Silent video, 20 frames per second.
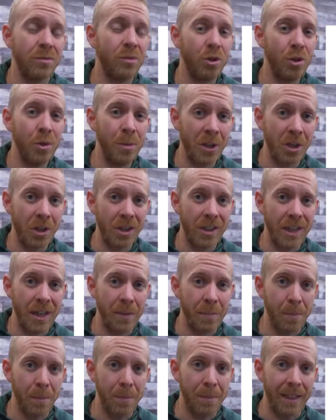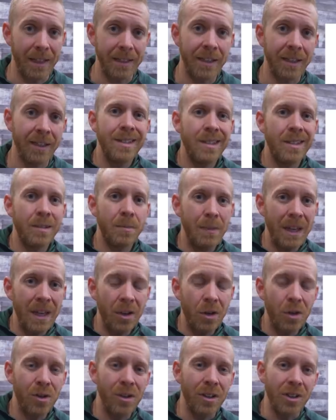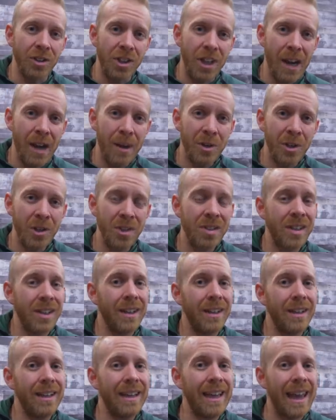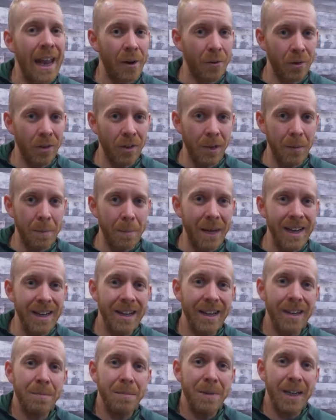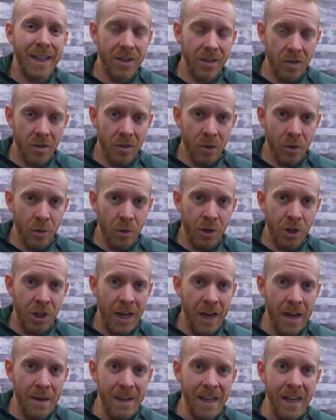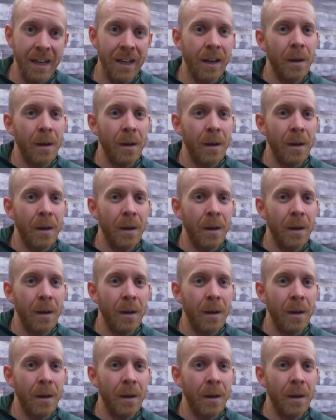Too much diaper butt. Speedo or jammers, you can't really bike in because there's no chamois.